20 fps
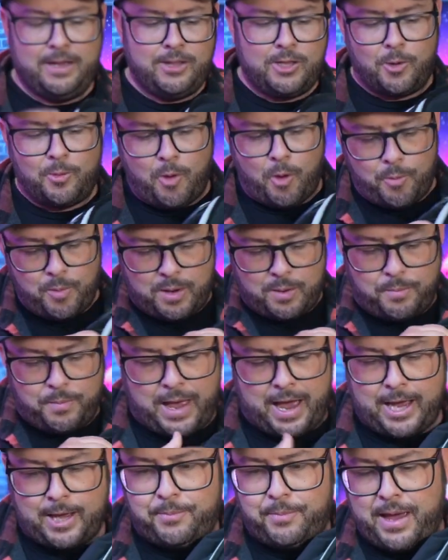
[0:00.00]
their Moment
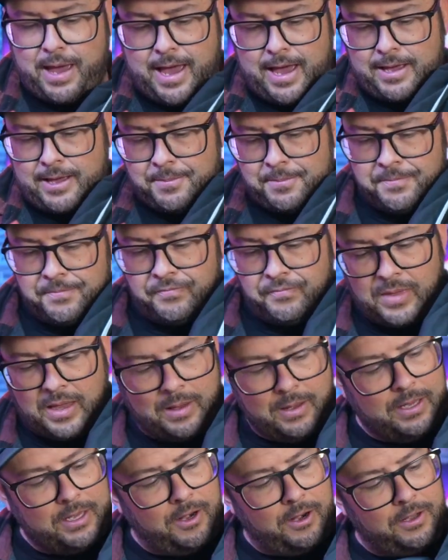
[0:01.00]
backpack,
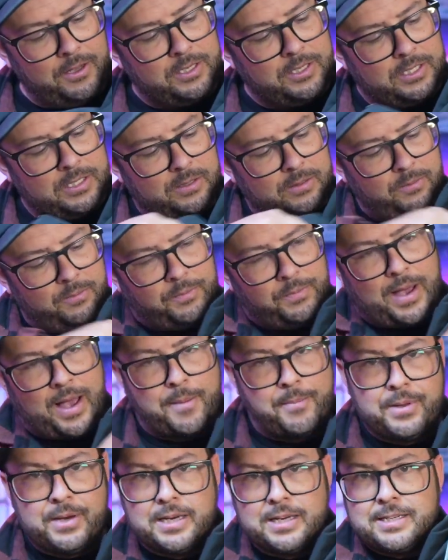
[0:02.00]
you know, you just
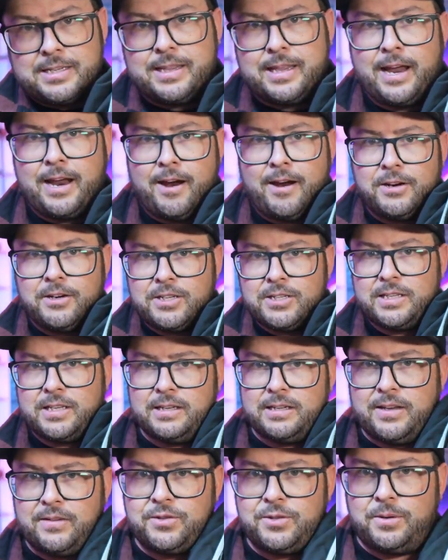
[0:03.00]
pop it into there.
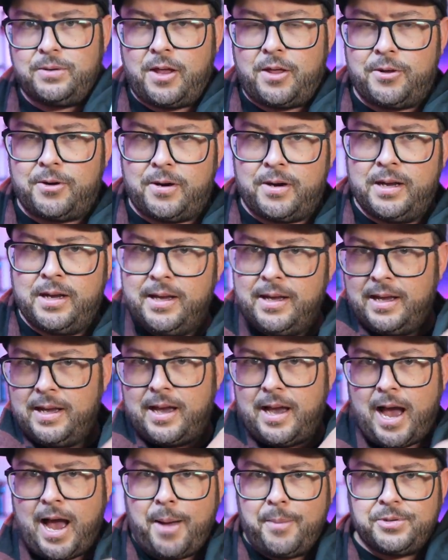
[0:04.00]
Just gives you another
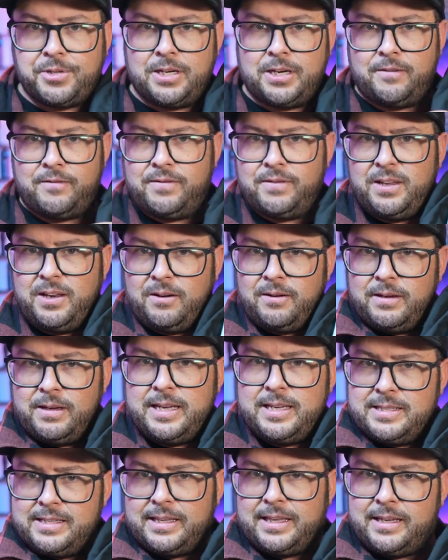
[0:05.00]
option of, you know,
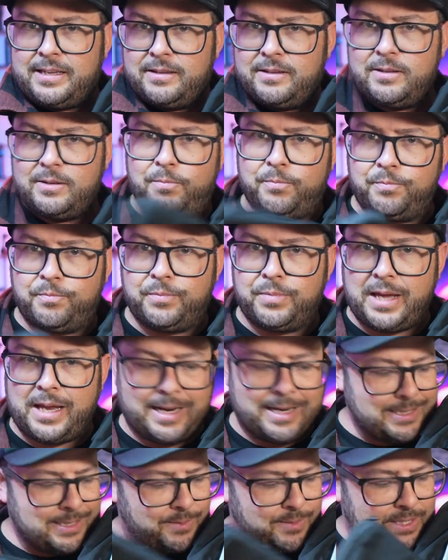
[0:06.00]
easily
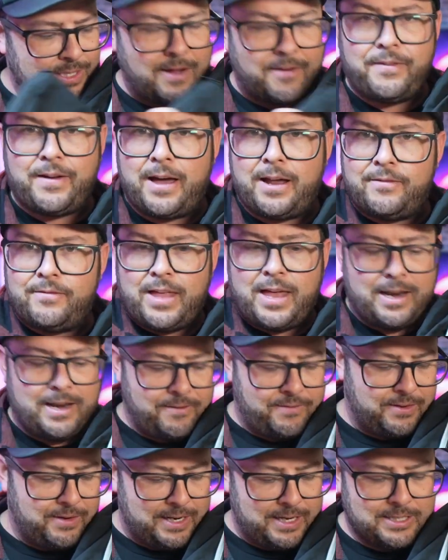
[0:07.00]
getting some stuff out of that
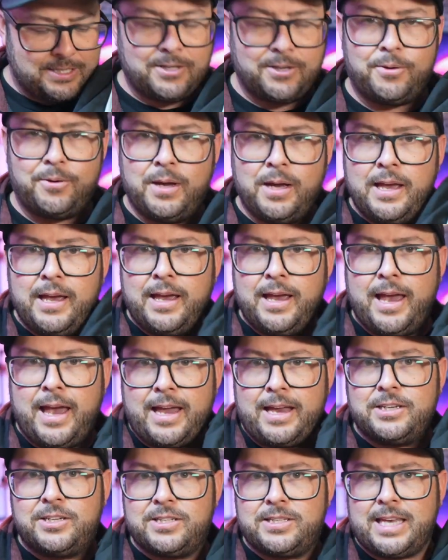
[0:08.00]
if you need to,
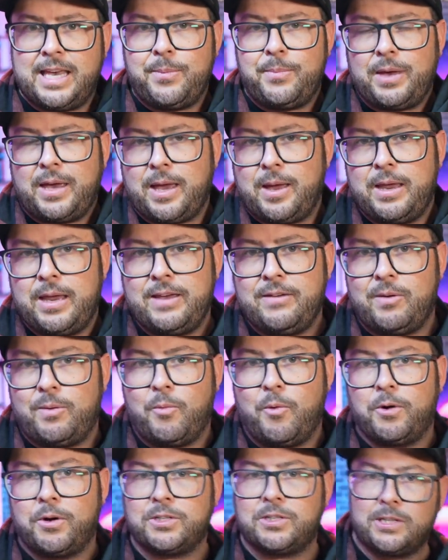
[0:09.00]
and just keeping it even
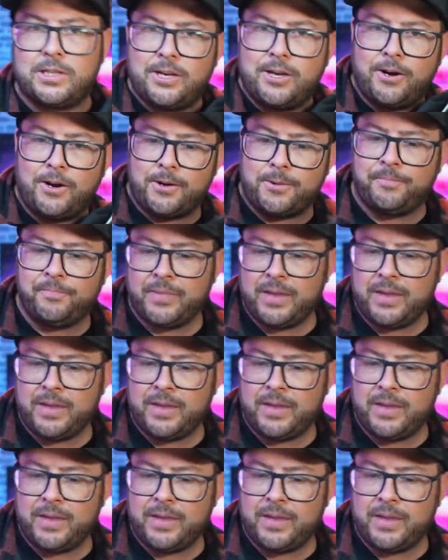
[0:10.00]
more secure.